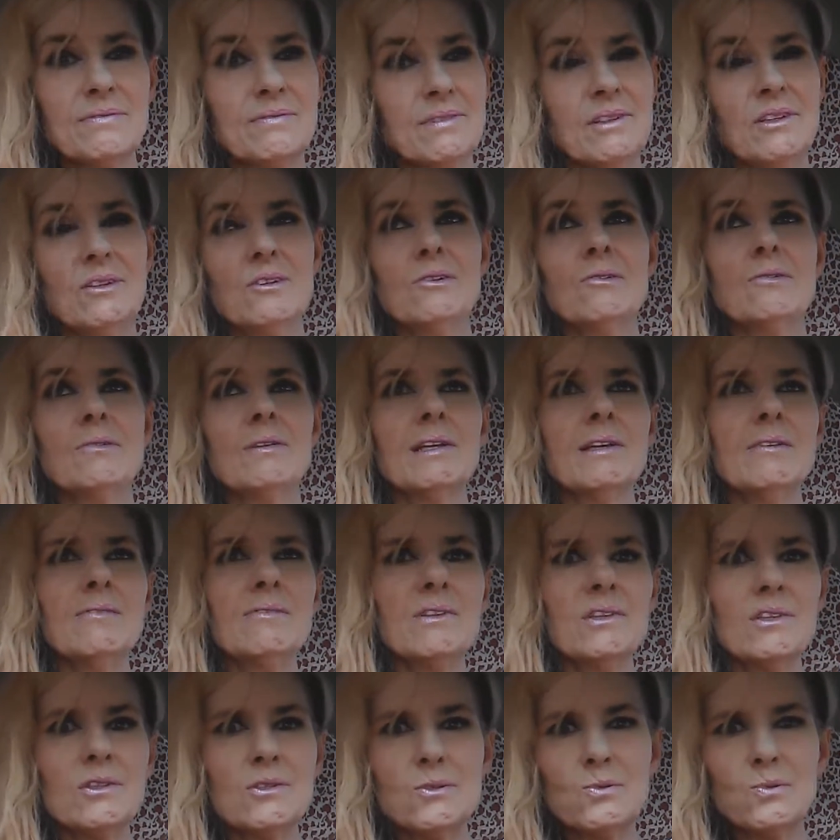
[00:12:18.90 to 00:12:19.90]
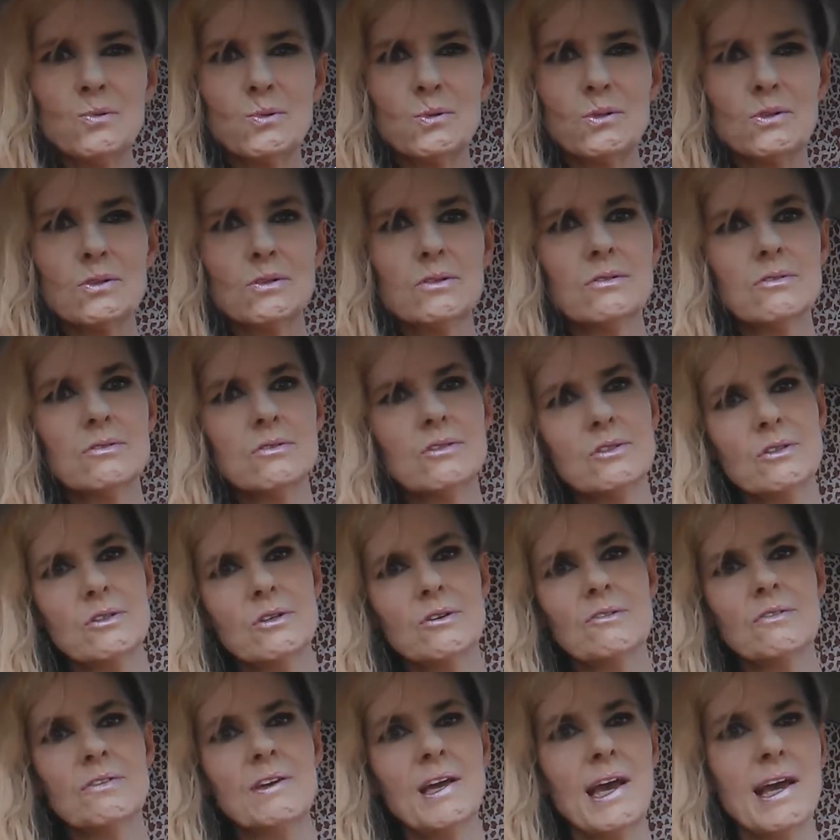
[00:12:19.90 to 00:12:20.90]
you know, leaving this world, you
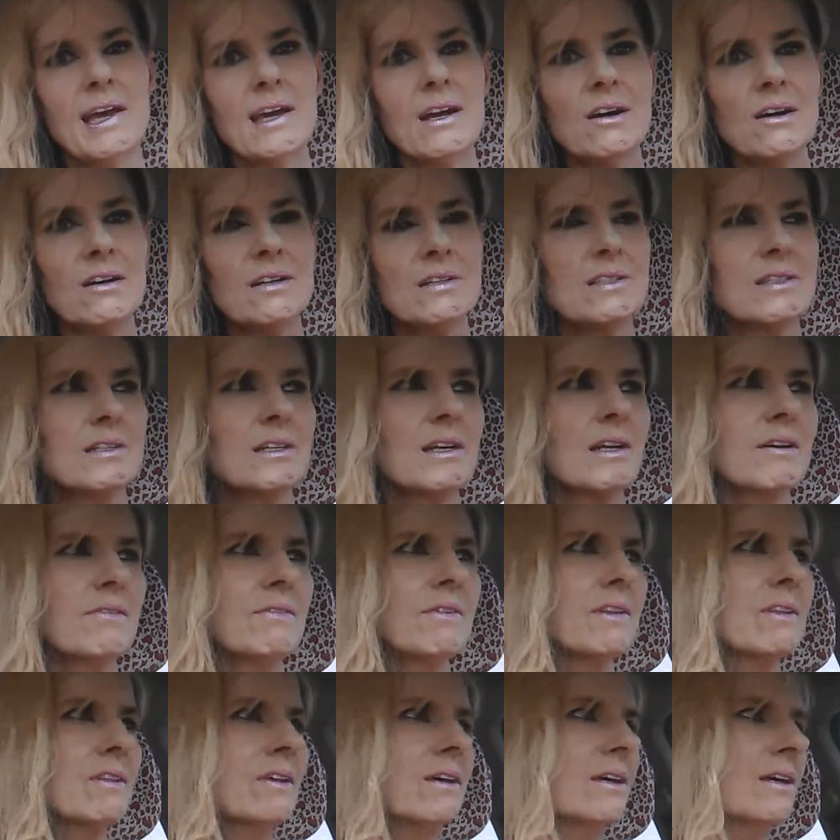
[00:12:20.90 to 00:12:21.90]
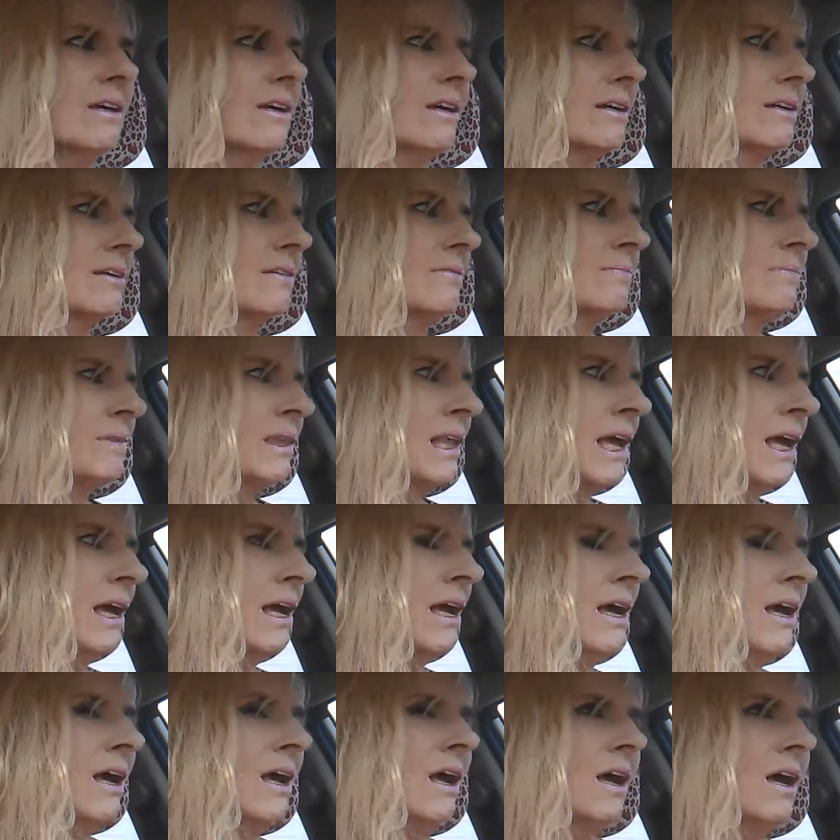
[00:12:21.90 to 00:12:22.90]
know, chaos and everything.
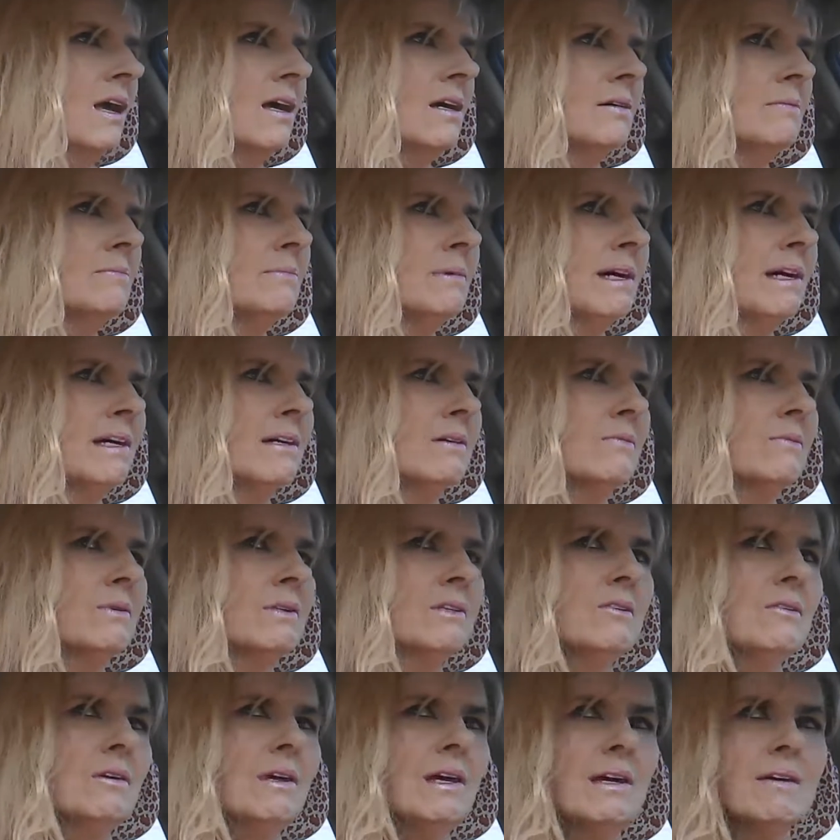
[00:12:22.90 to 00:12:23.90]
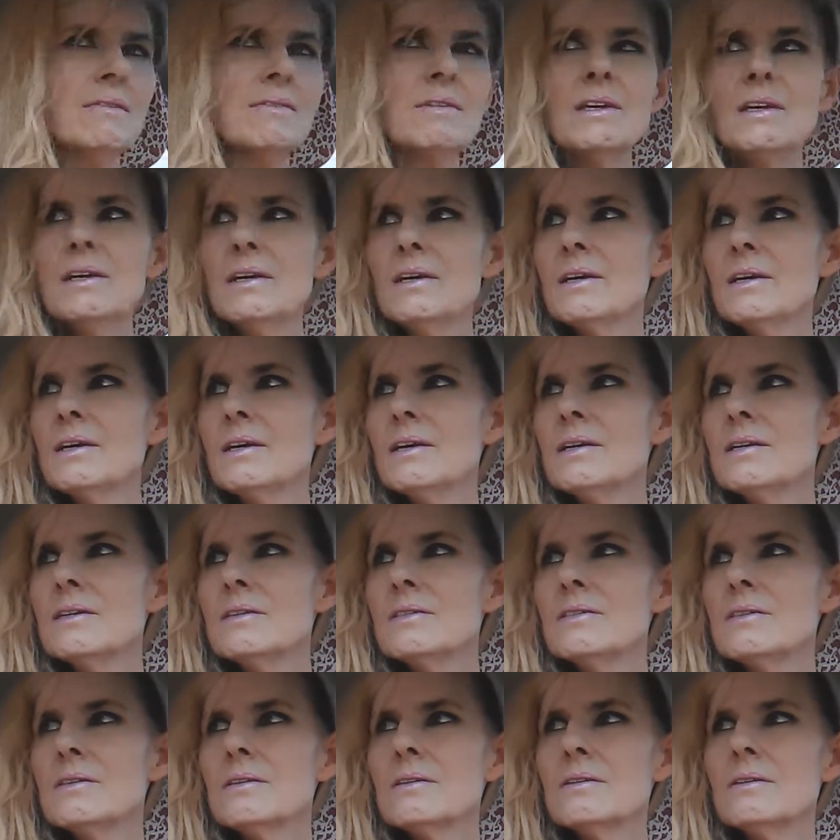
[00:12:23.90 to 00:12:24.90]
But when you have
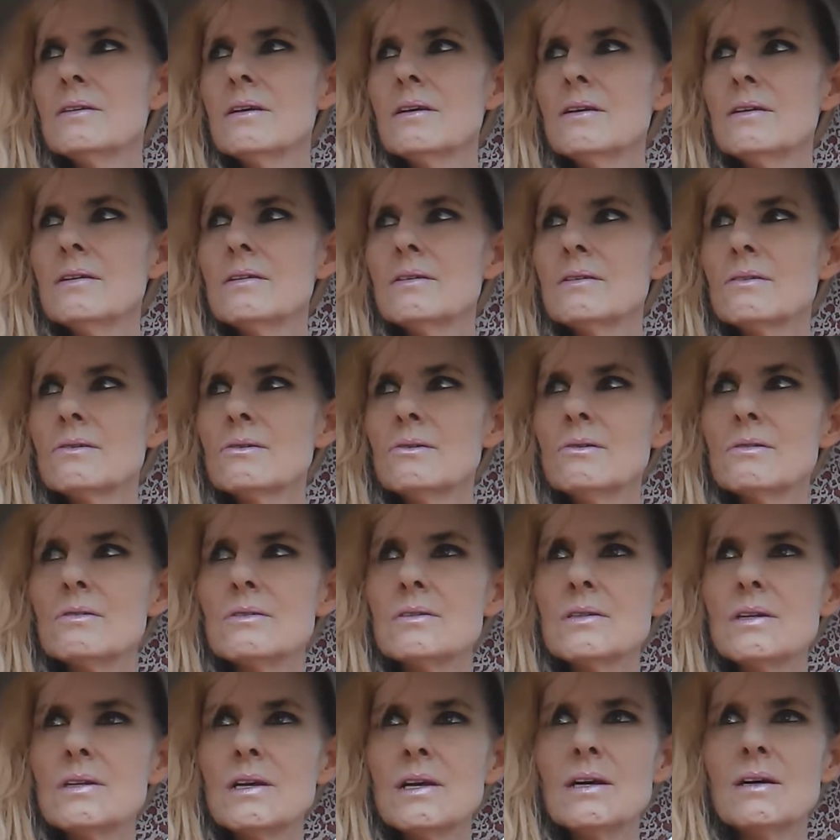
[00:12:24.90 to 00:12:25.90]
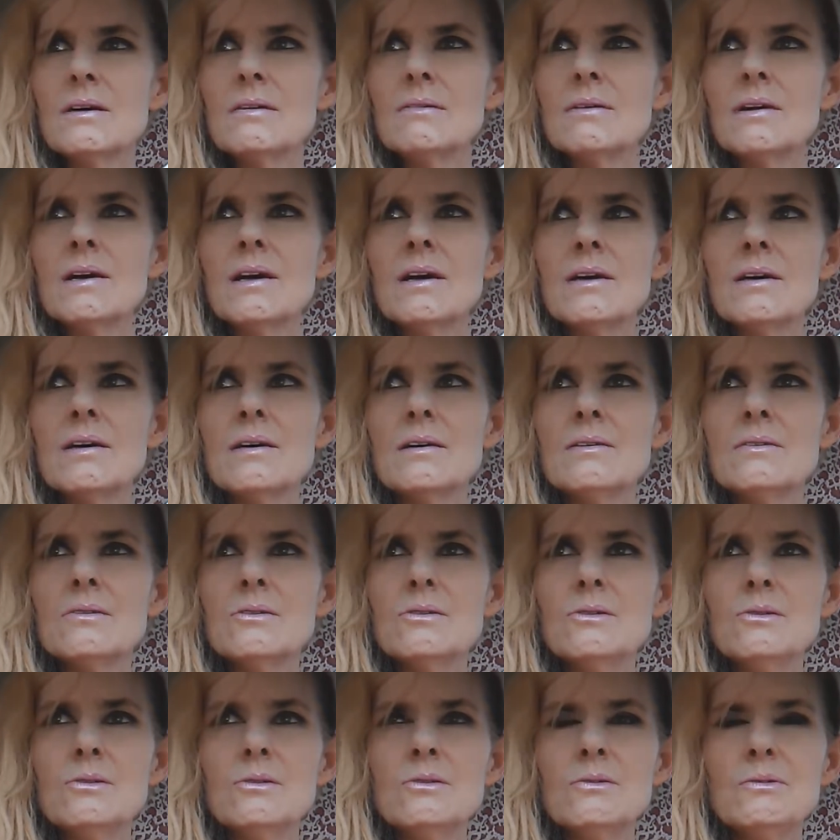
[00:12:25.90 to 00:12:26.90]
kids and of course now a
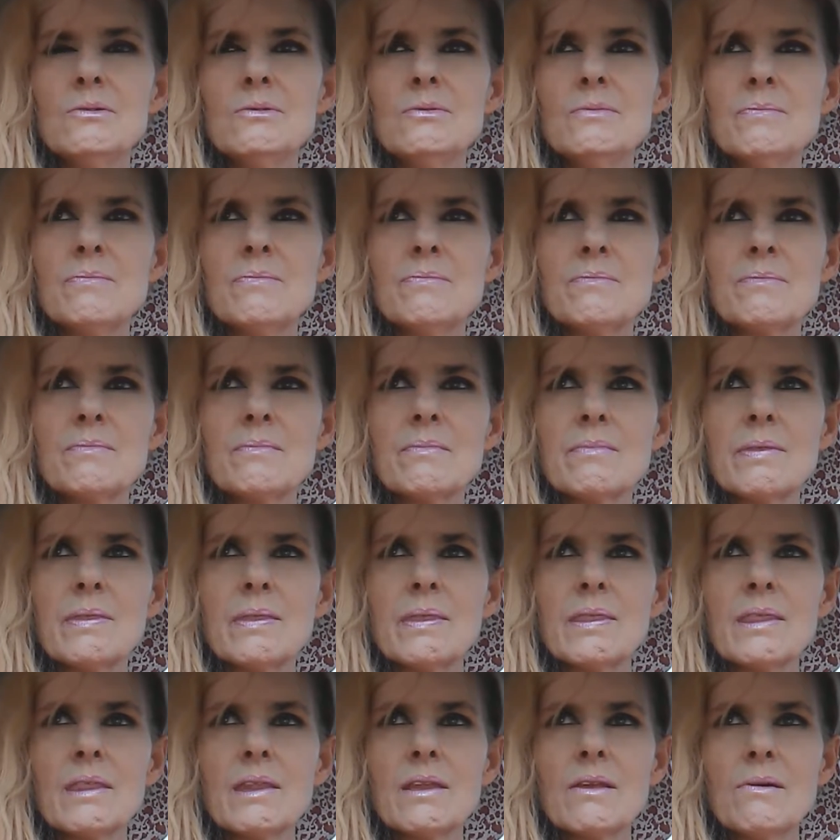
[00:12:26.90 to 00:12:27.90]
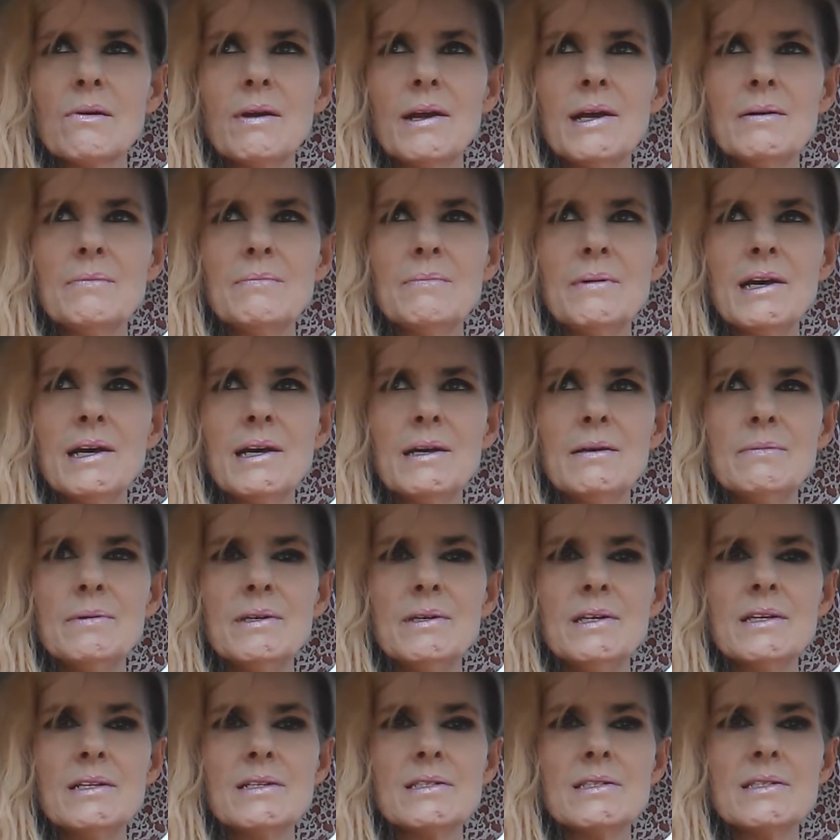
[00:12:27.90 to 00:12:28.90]
new
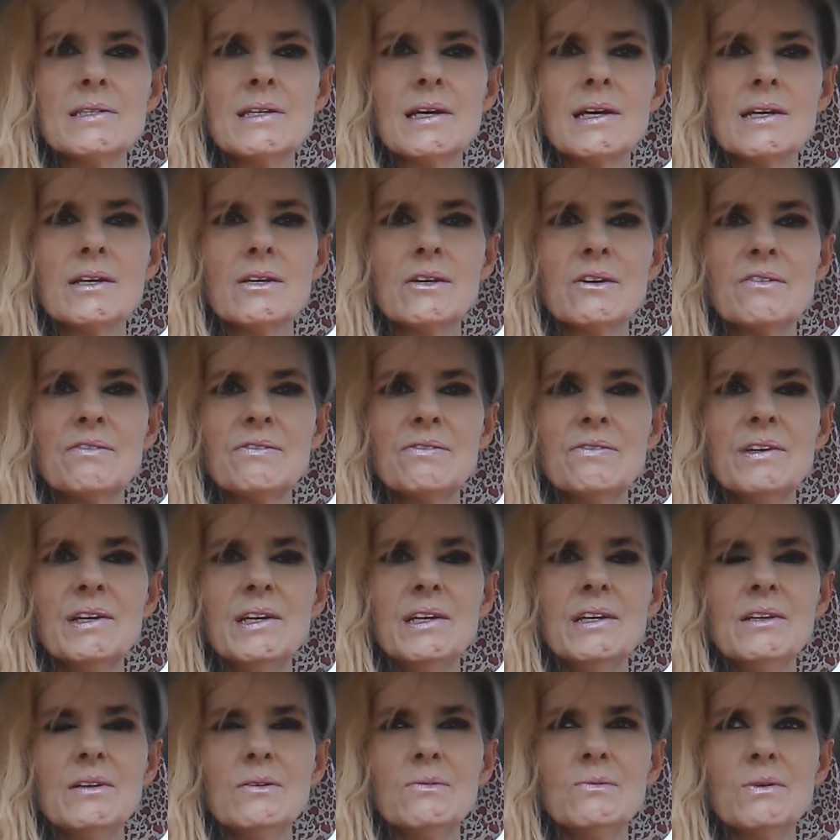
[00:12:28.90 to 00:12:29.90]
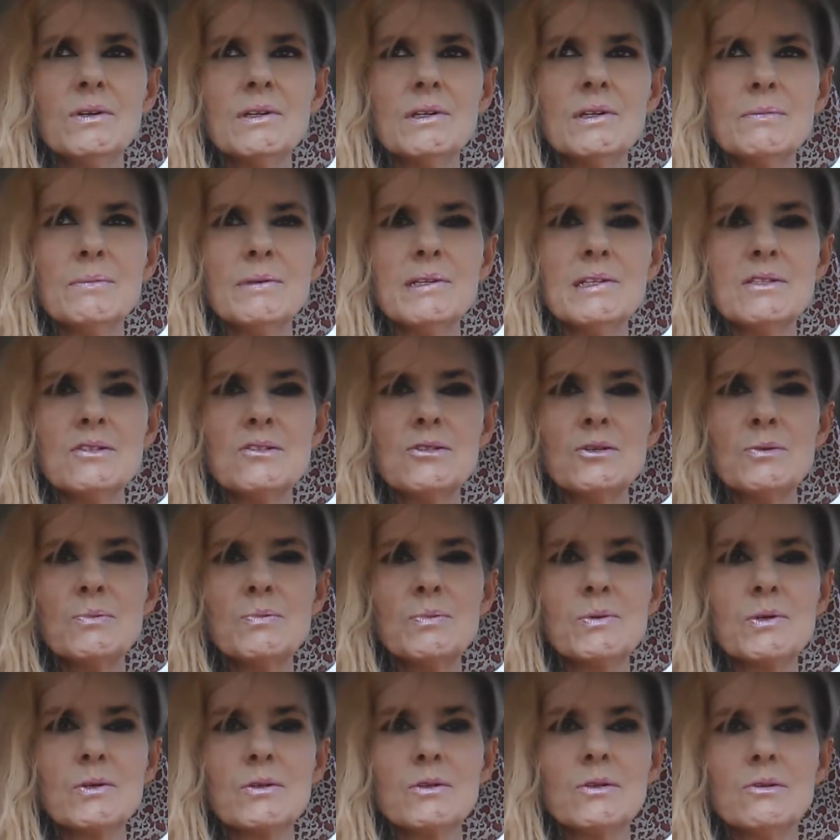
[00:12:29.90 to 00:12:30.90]
grandbaby, it's like your feet want to be
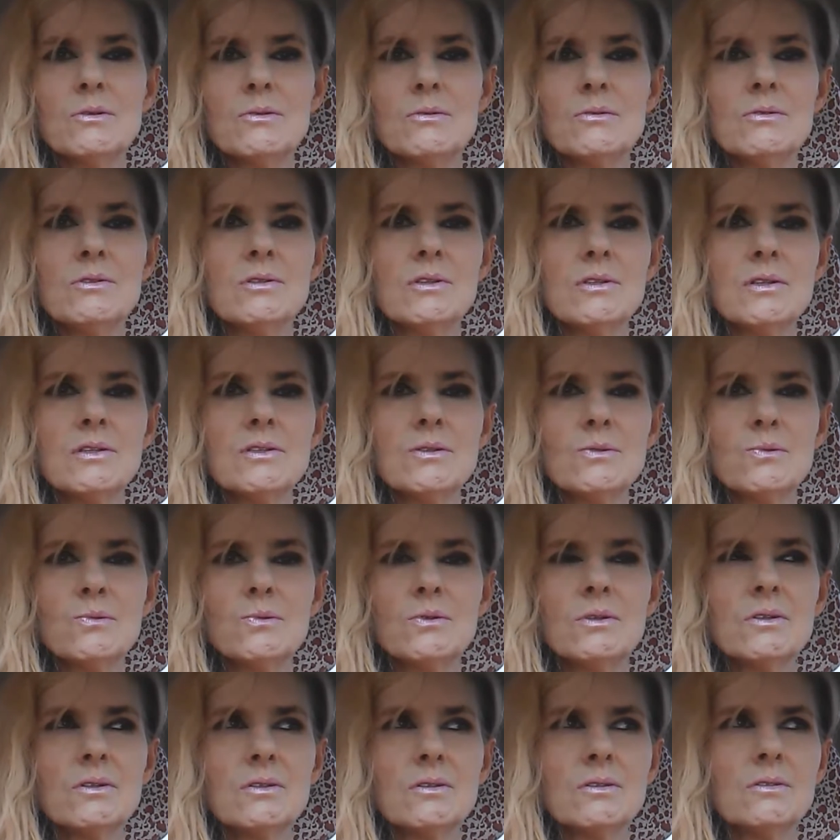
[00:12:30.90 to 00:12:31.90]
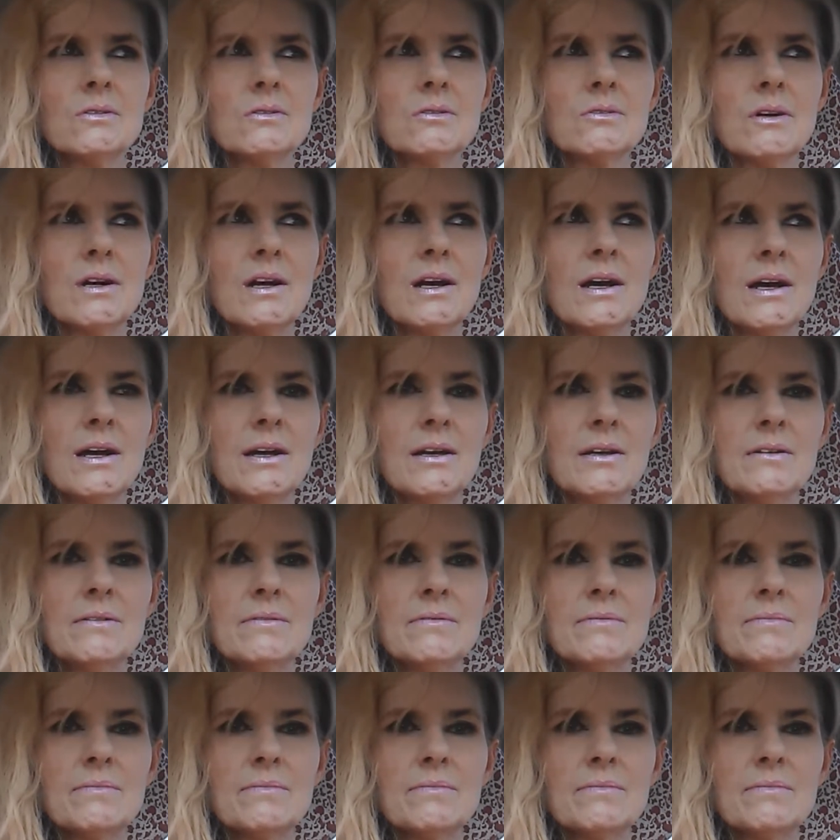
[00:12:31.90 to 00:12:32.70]
super glued to this world, right?